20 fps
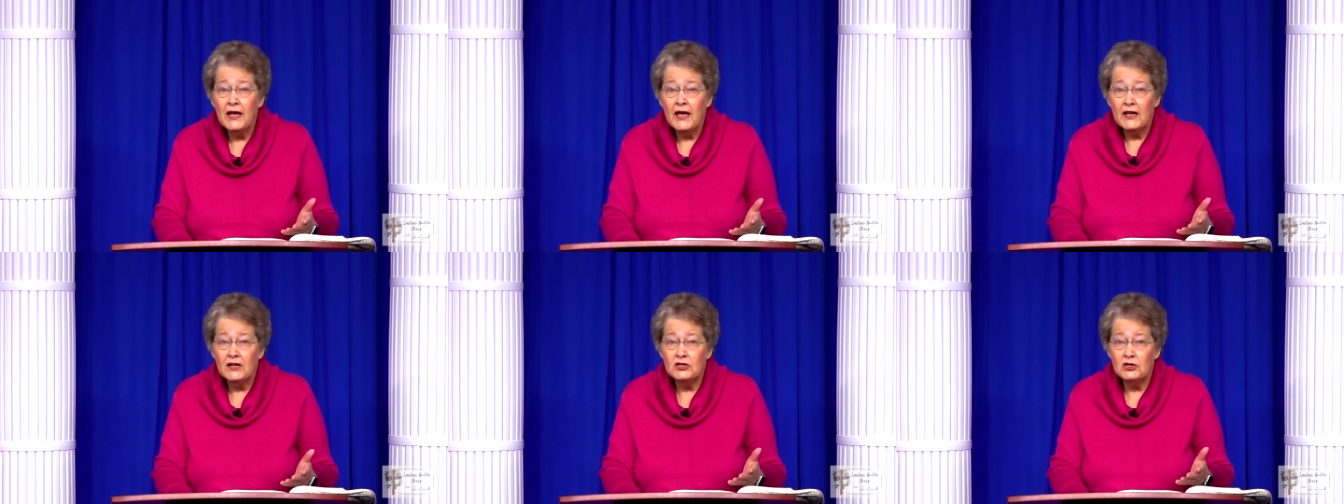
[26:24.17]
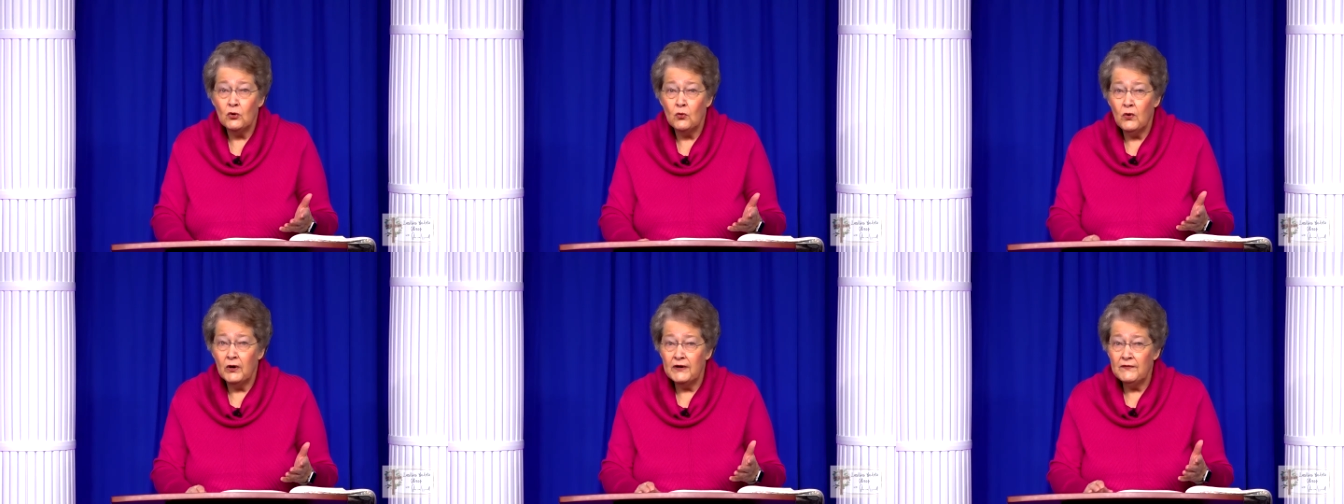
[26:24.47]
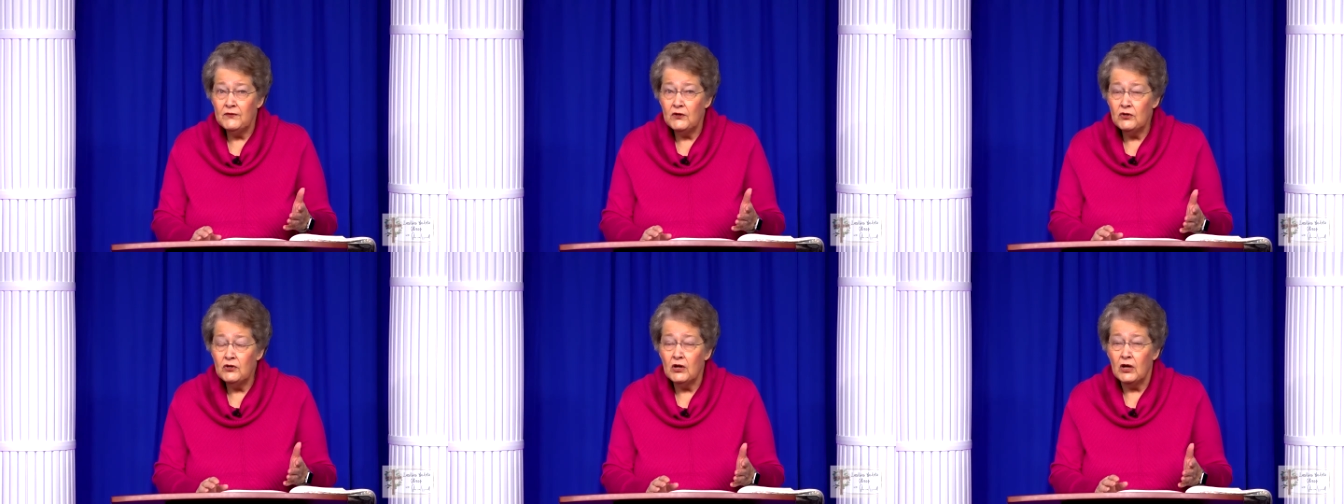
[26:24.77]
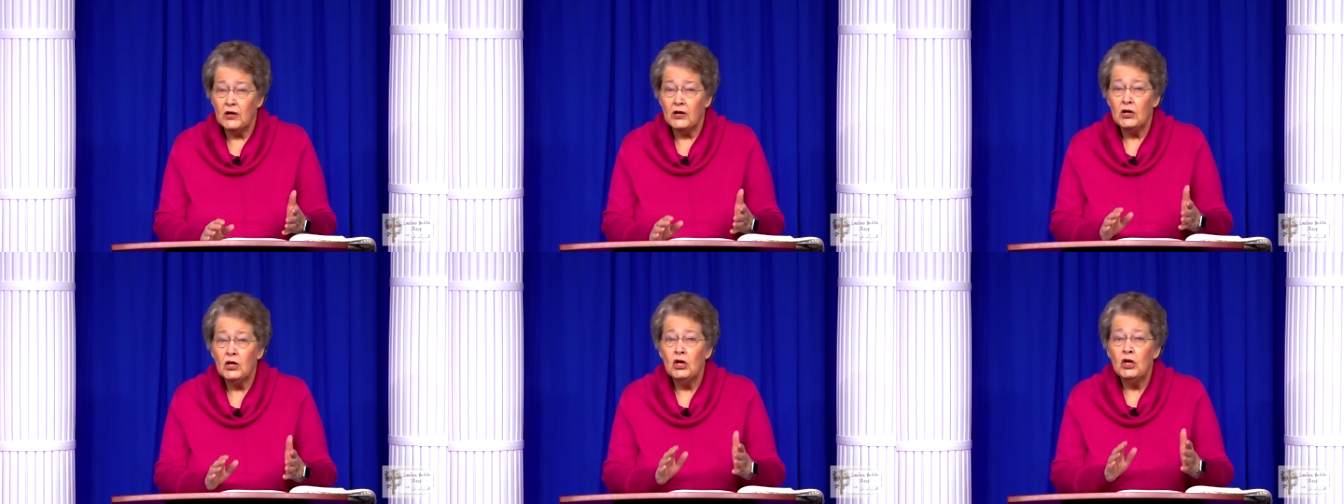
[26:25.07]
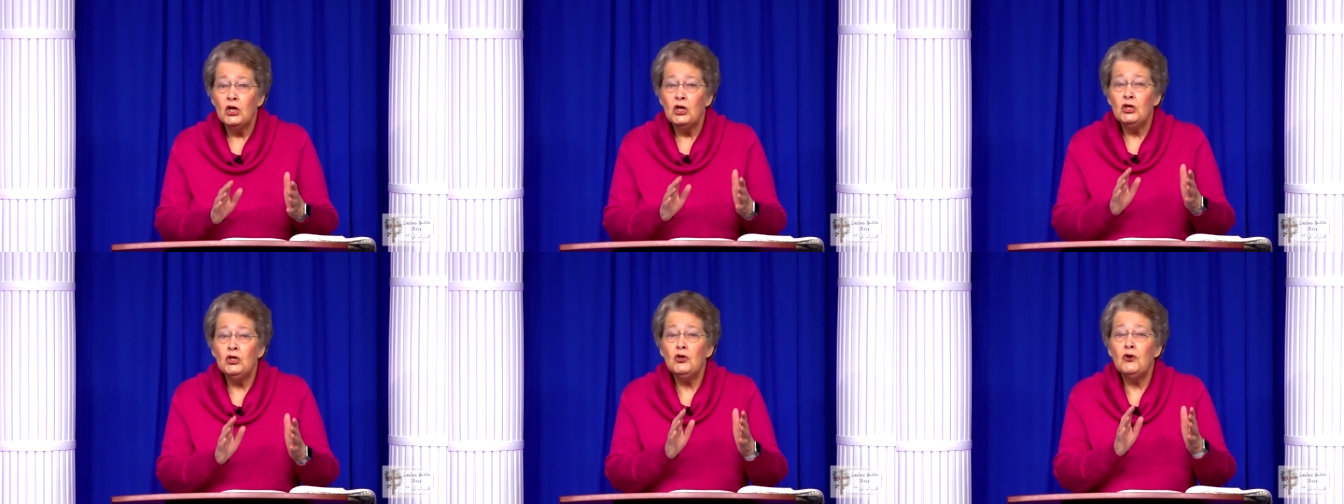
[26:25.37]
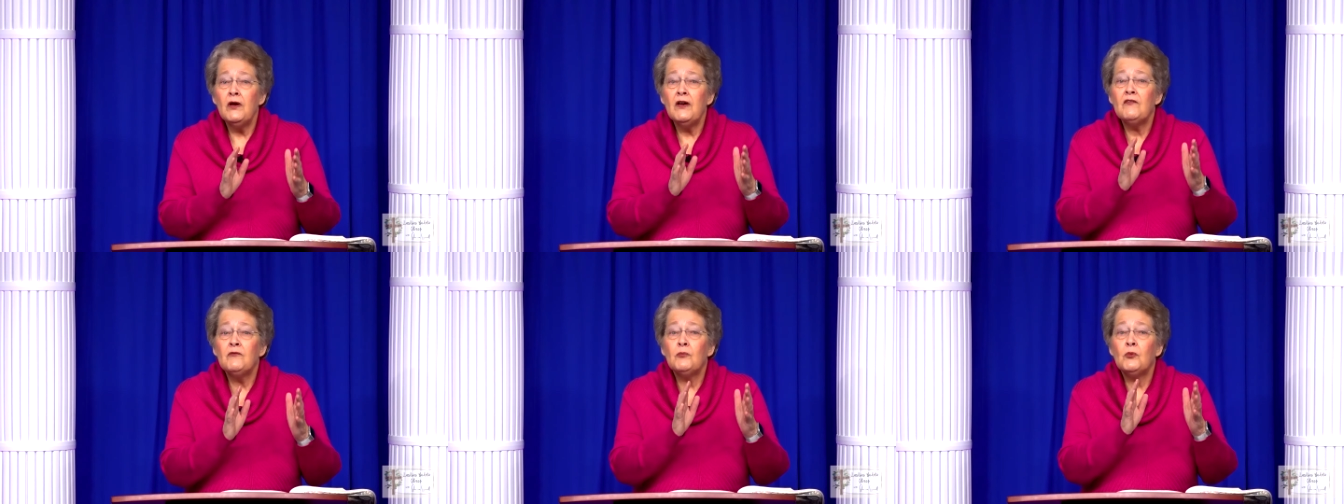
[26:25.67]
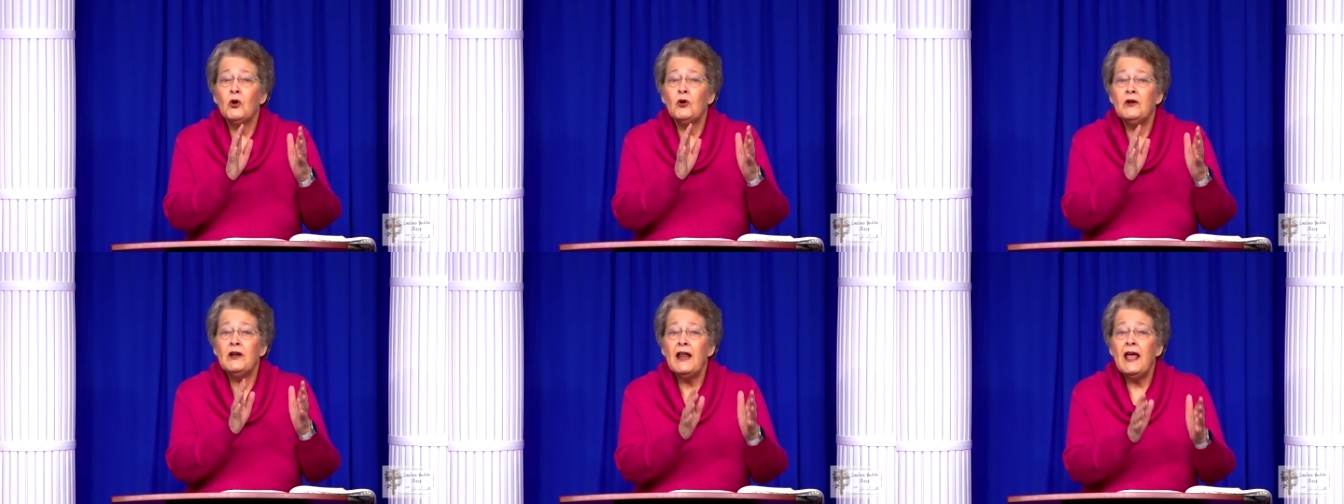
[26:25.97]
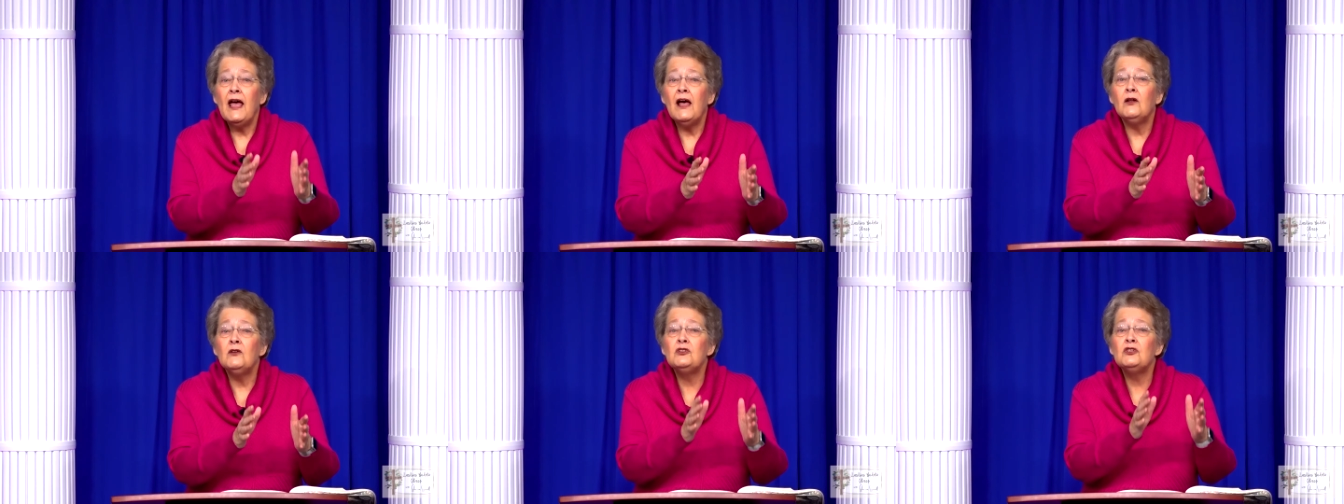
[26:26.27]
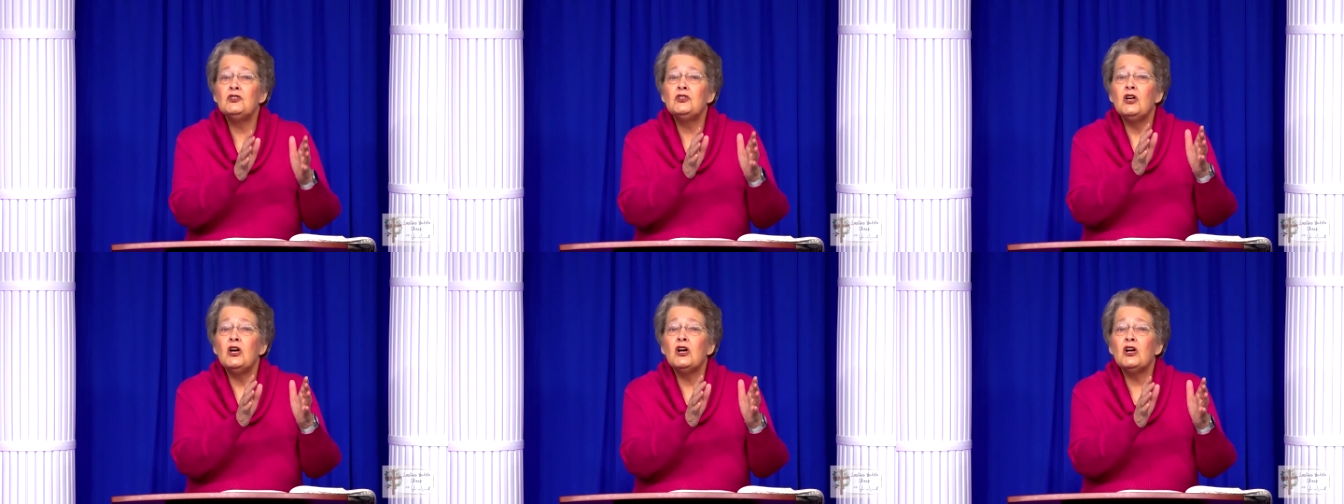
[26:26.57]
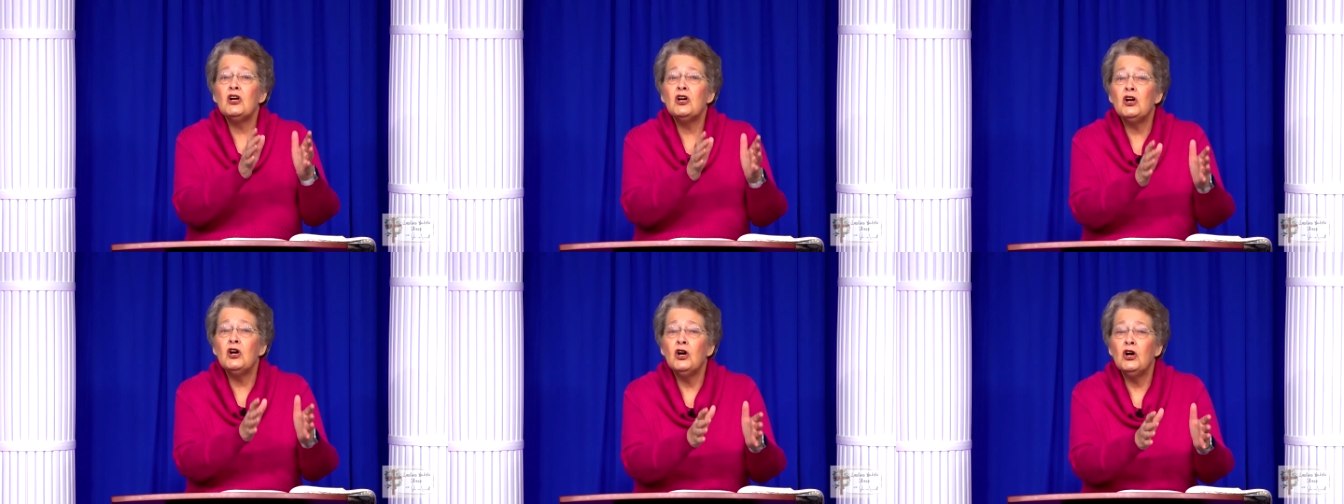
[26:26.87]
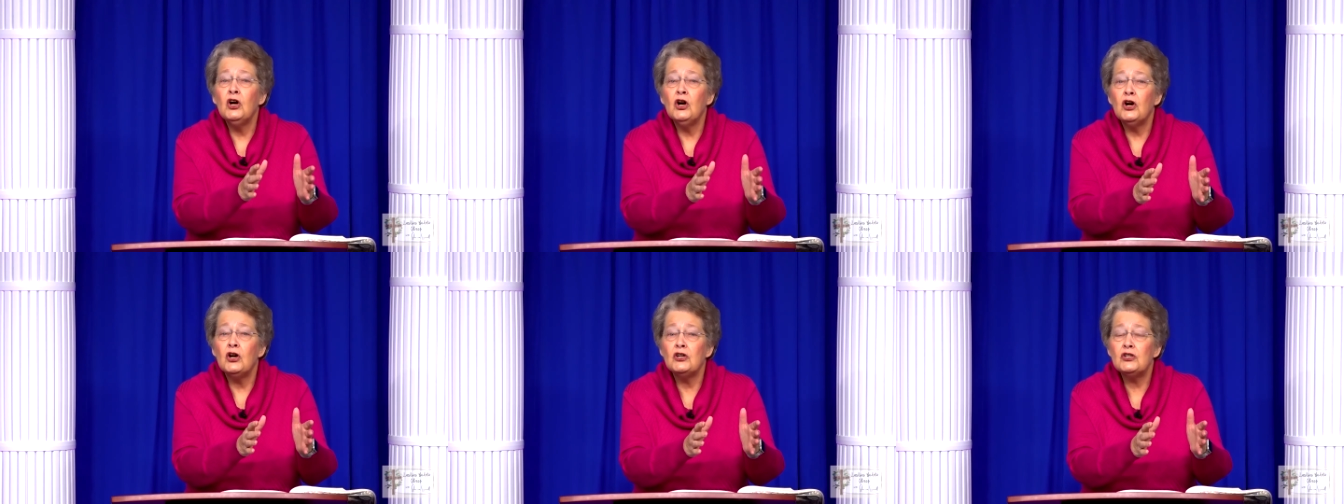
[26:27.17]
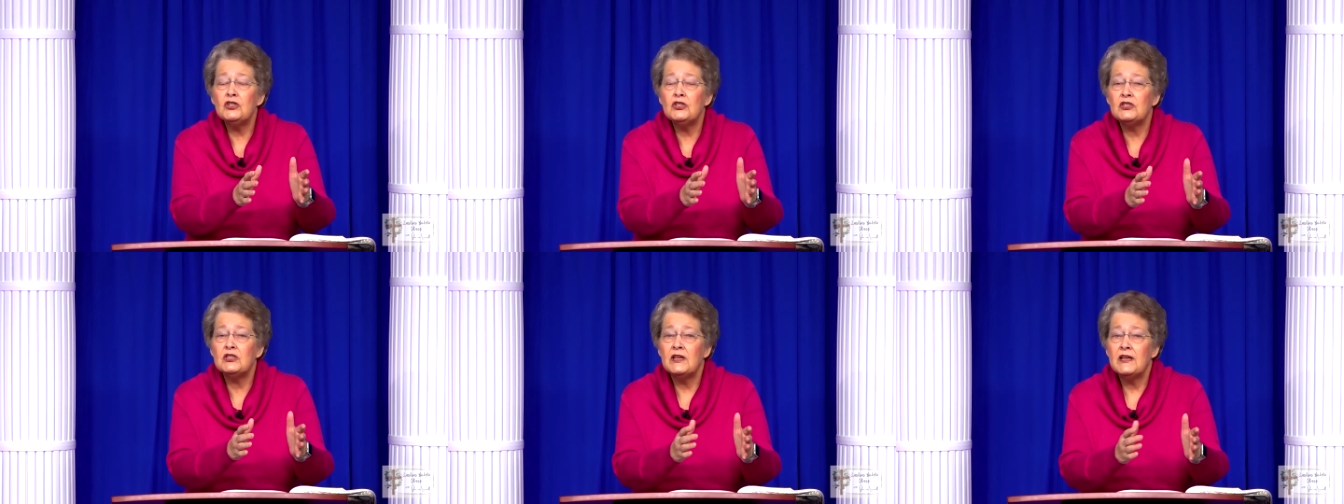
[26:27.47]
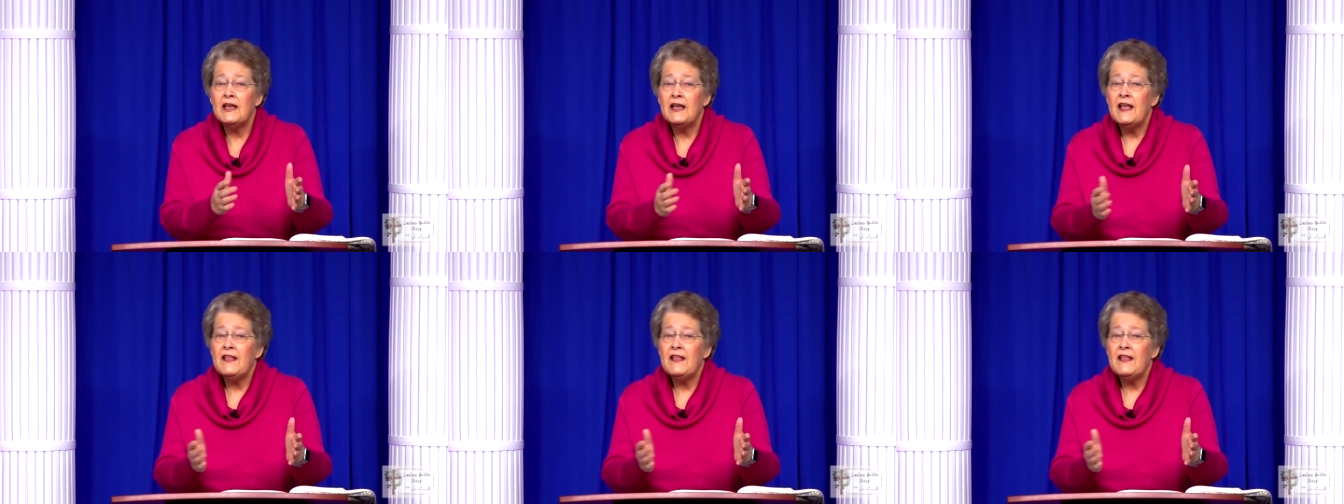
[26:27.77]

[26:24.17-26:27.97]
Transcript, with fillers: And so, what have you done? You have pronounced a curse